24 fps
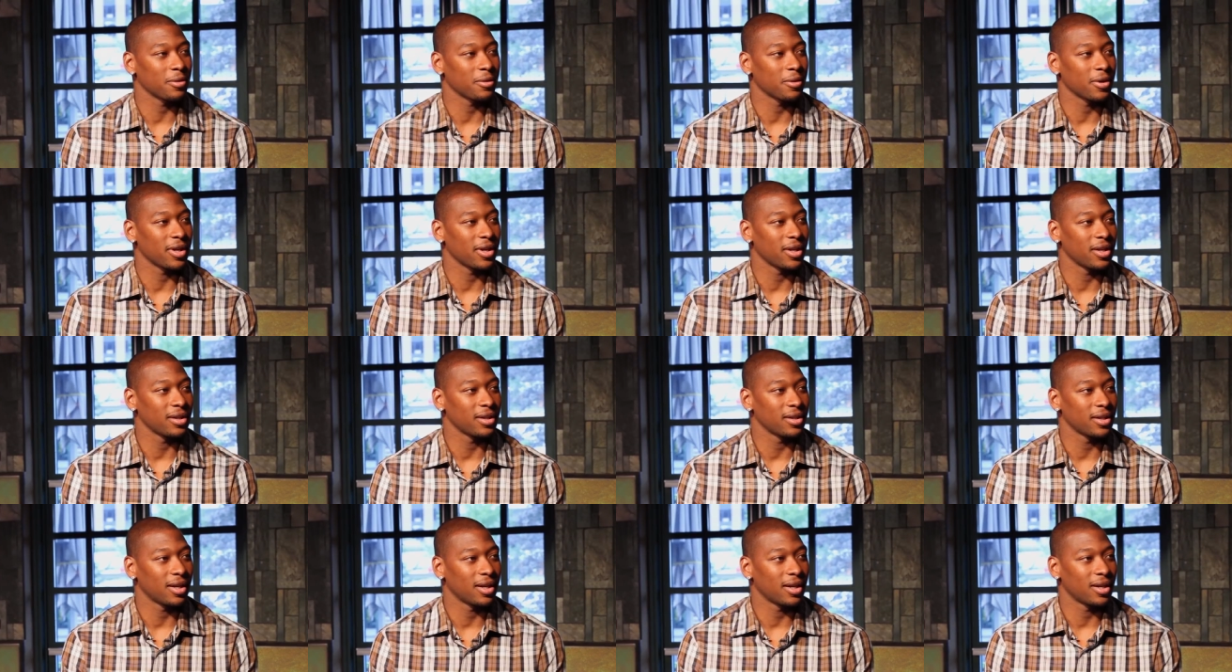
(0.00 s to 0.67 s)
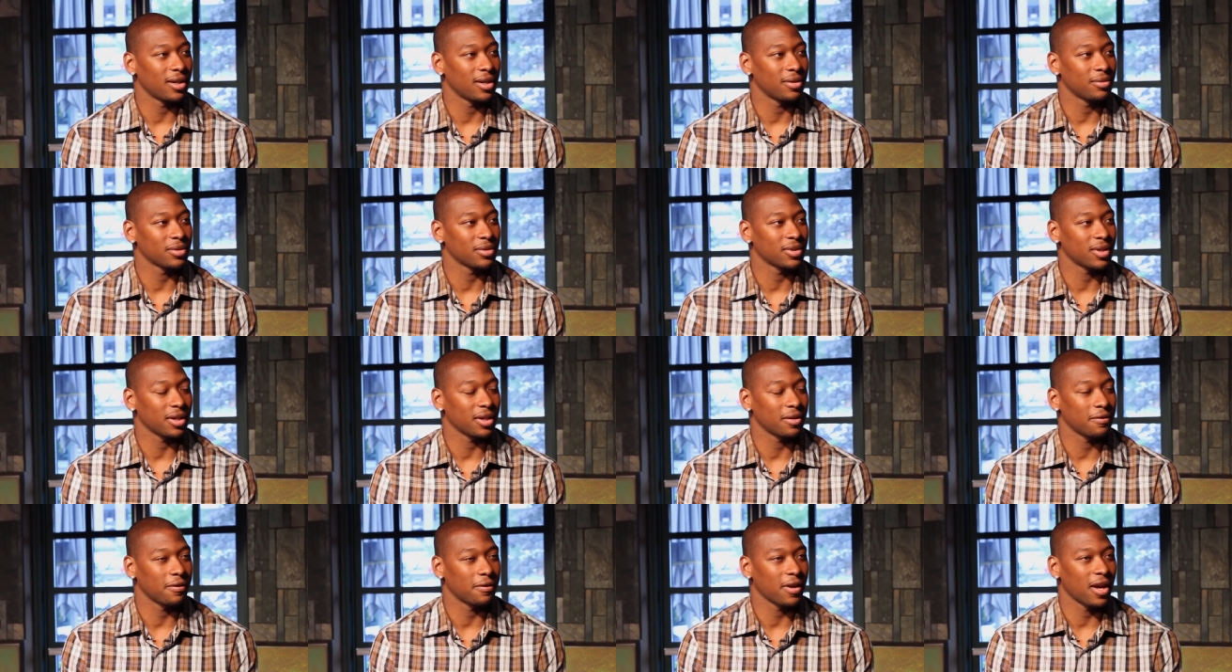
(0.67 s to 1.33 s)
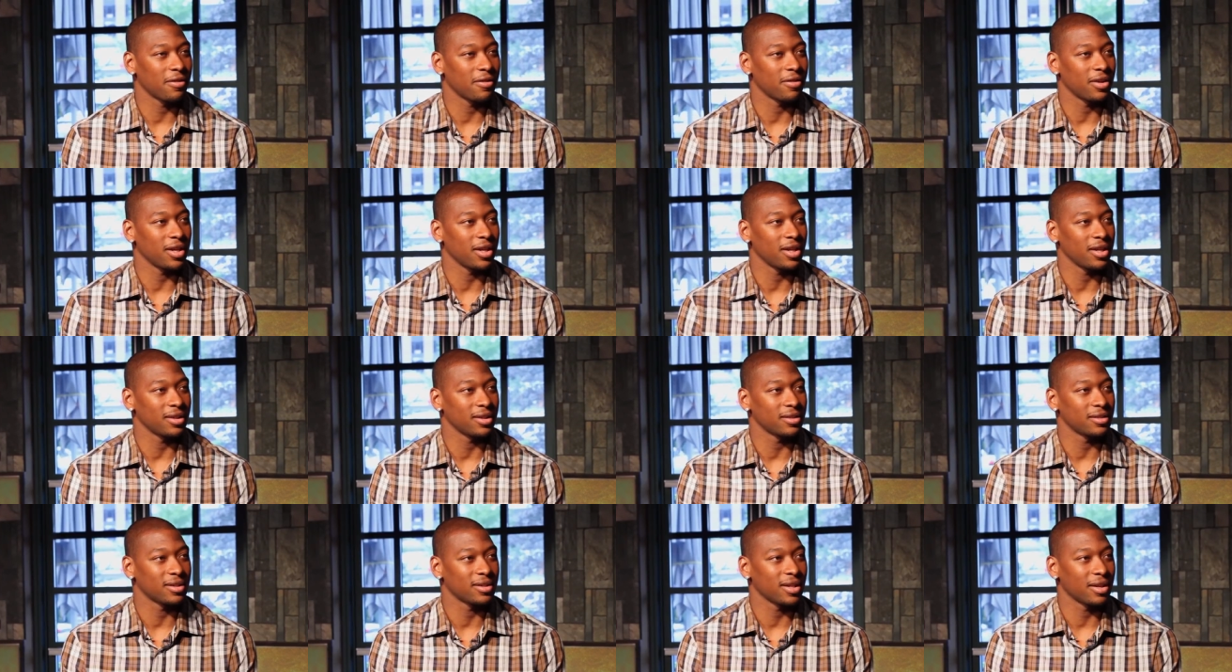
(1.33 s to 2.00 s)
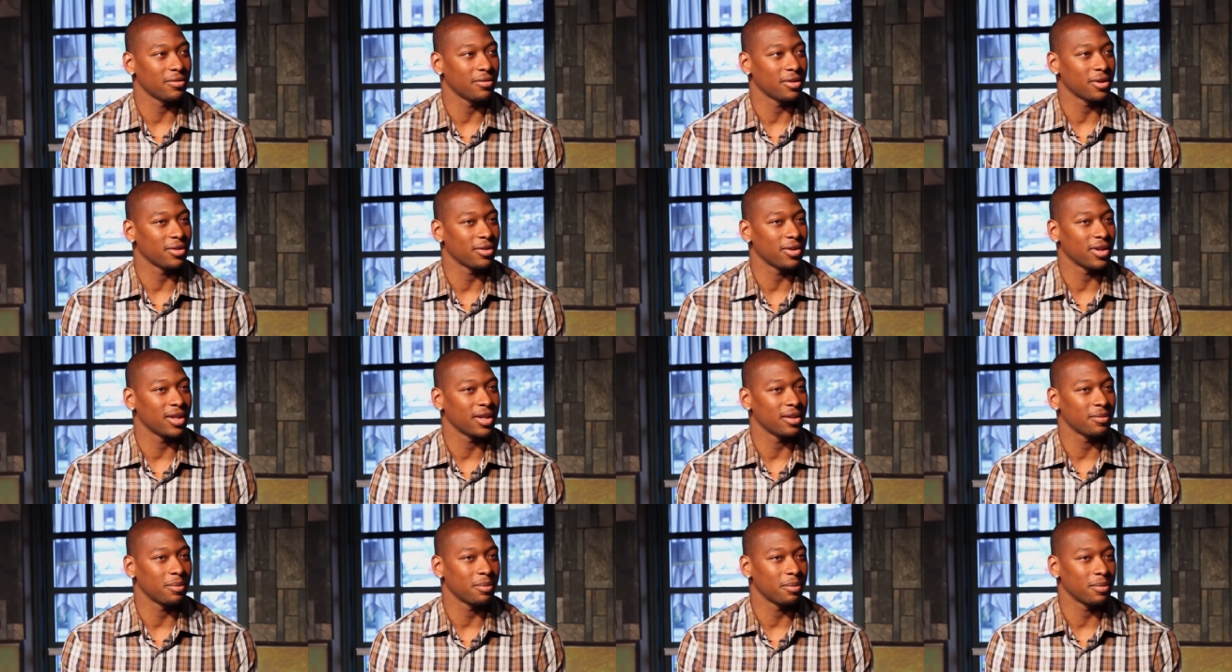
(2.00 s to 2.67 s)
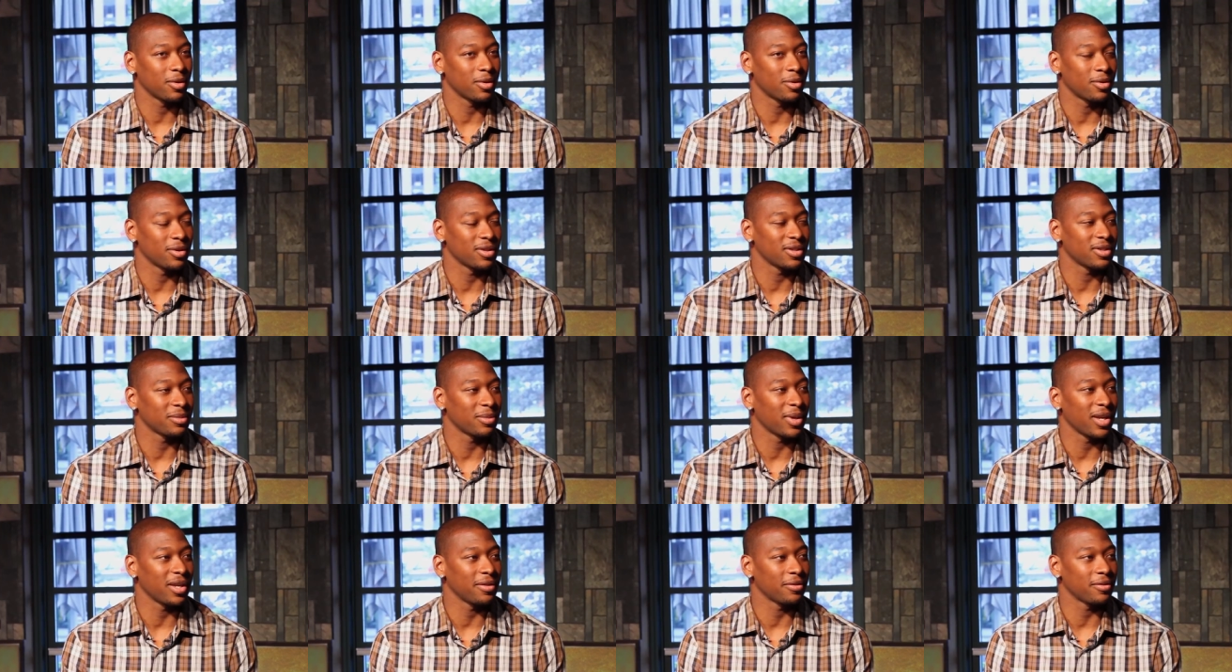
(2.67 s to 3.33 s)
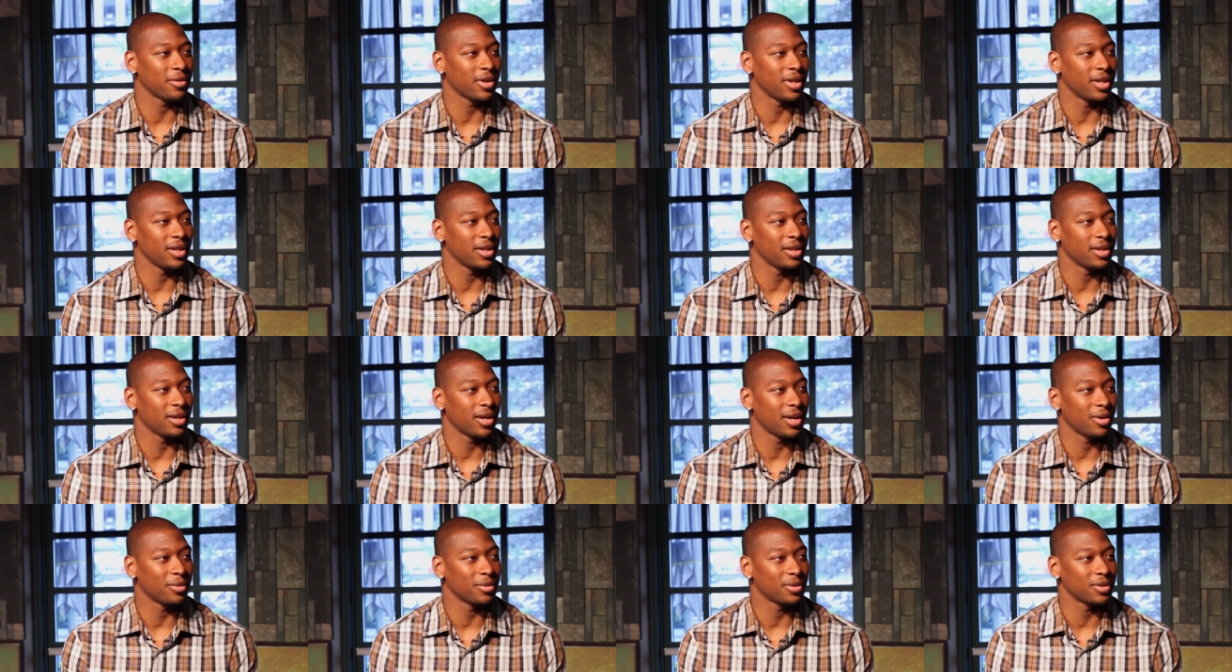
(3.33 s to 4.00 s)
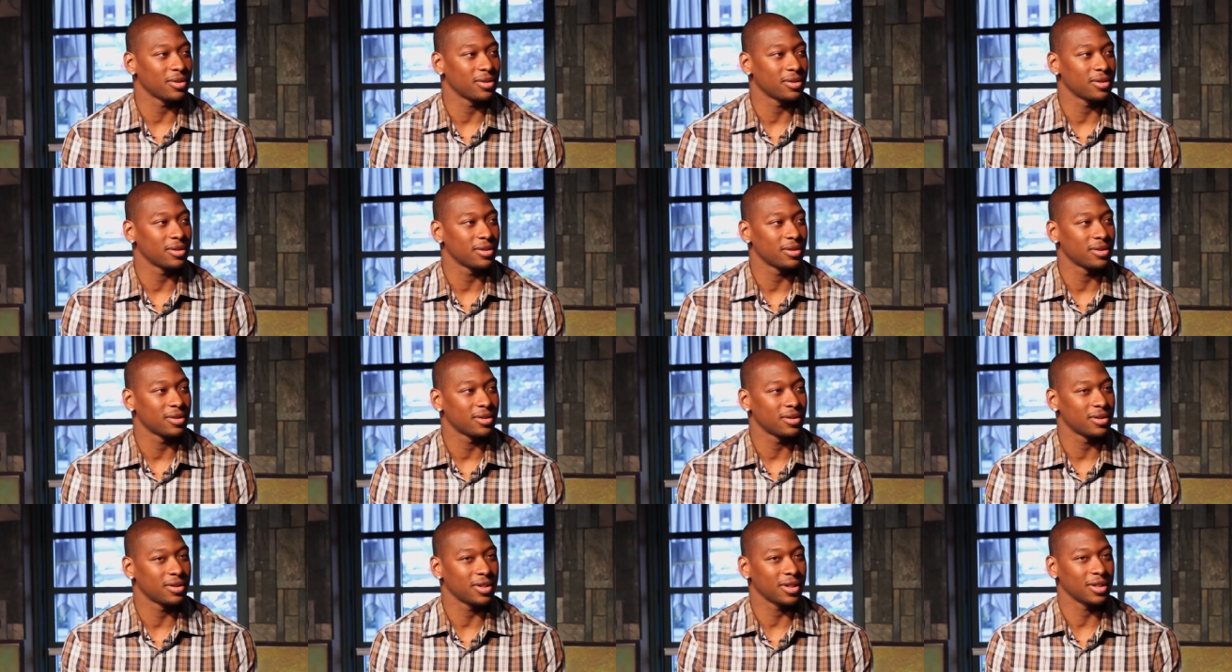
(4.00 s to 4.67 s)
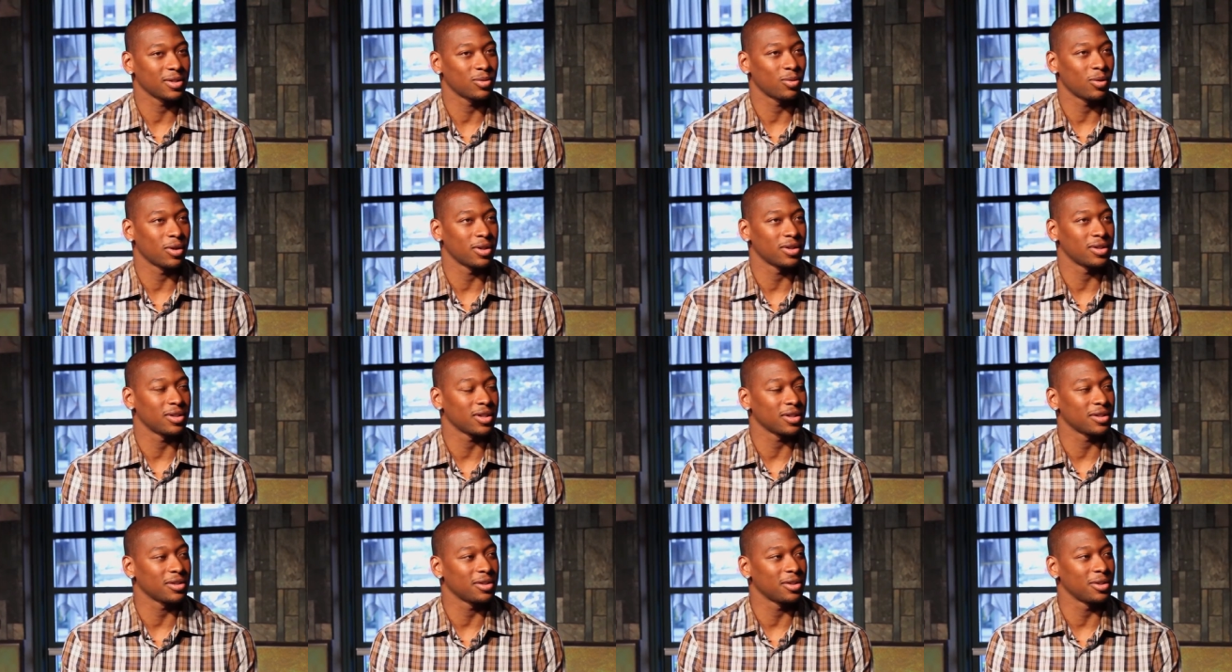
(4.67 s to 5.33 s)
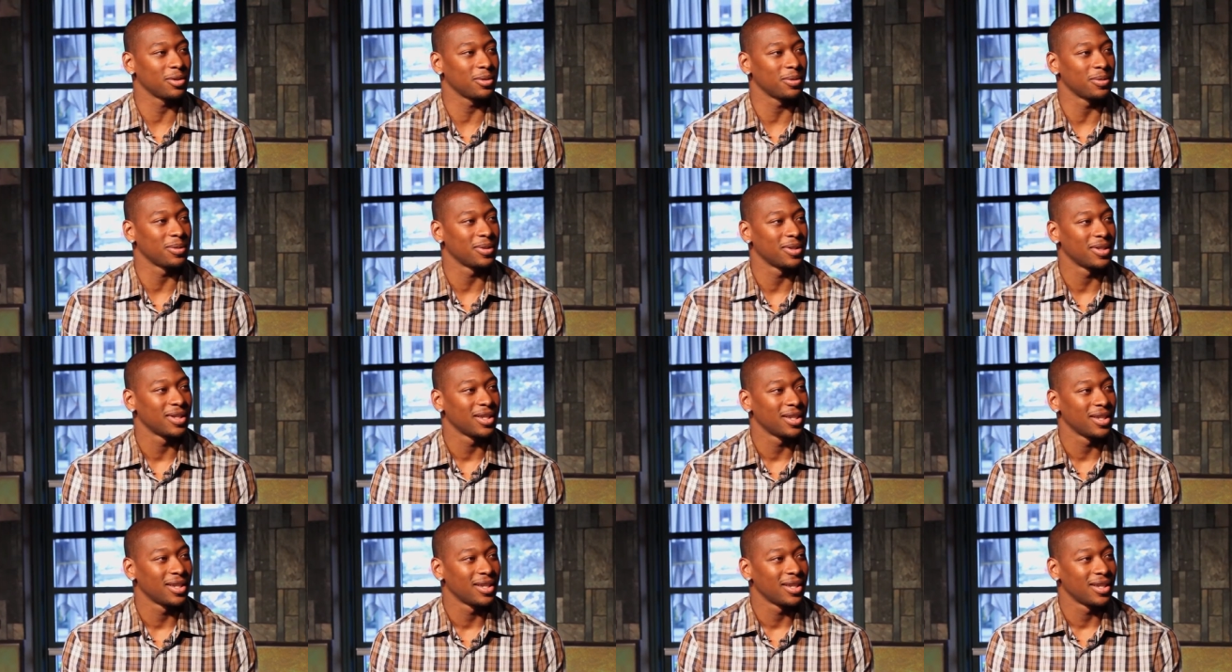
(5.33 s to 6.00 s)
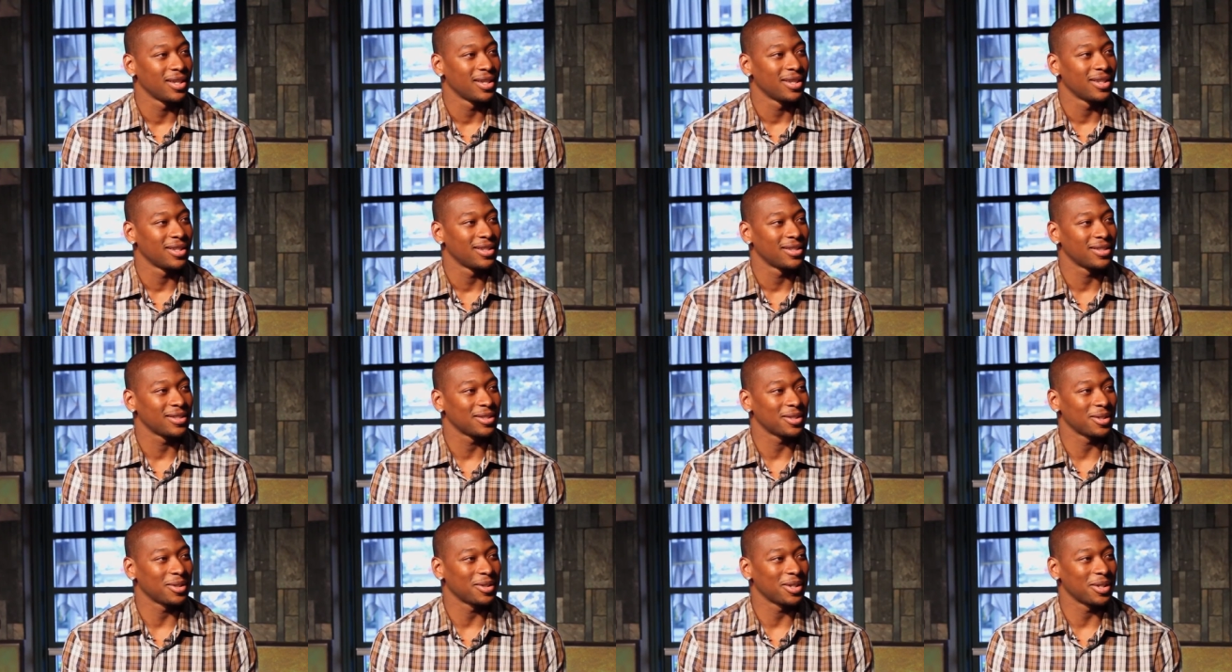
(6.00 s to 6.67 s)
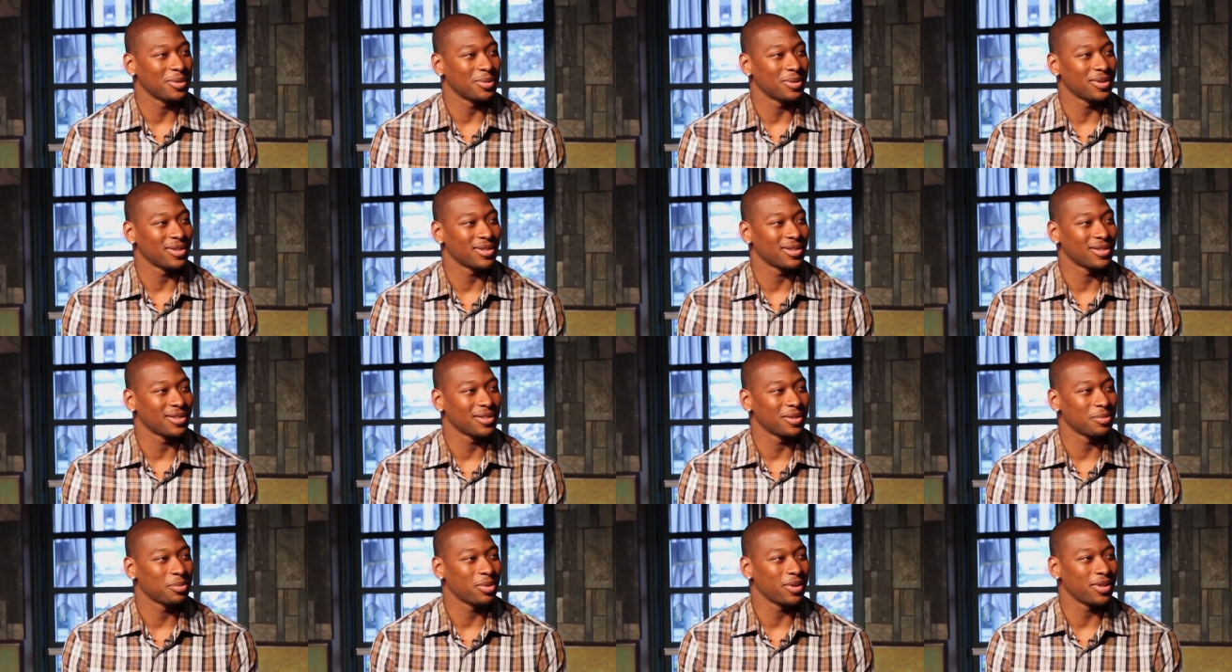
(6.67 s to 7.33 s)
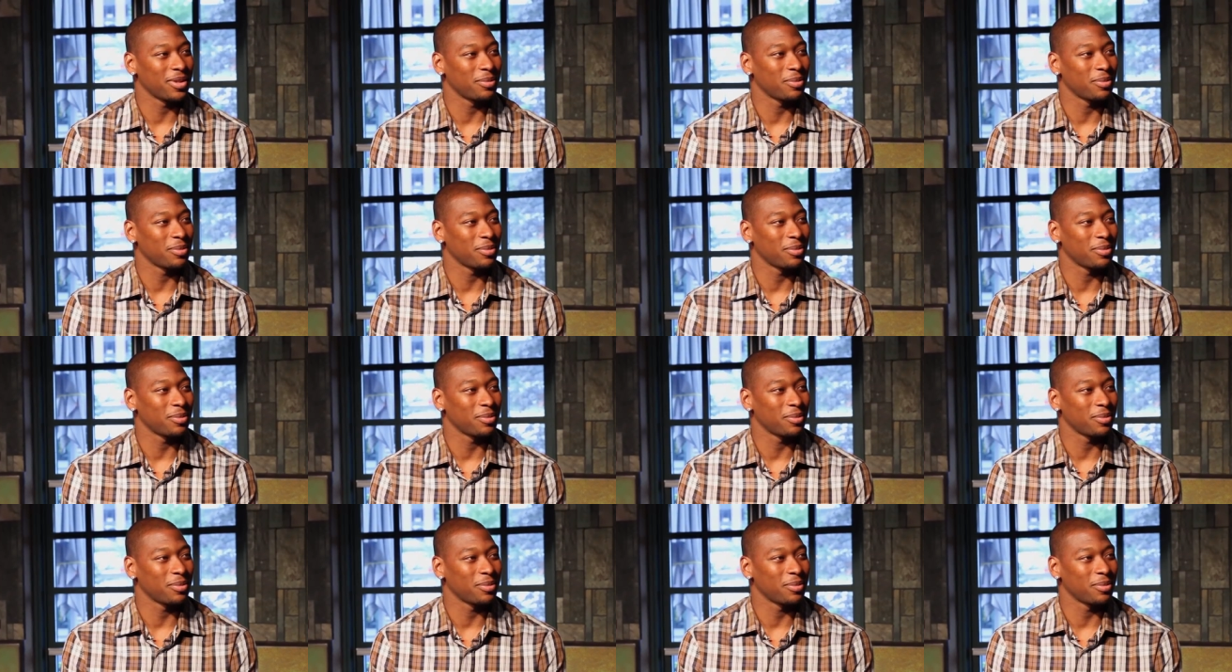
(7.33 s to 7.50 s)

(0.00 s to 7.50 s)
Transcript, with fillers: grade. Uh, I was like 5'8", seventh grade. Going to my eighth grade year, I was 6'1", 6'2". Yeah. So it was a pretty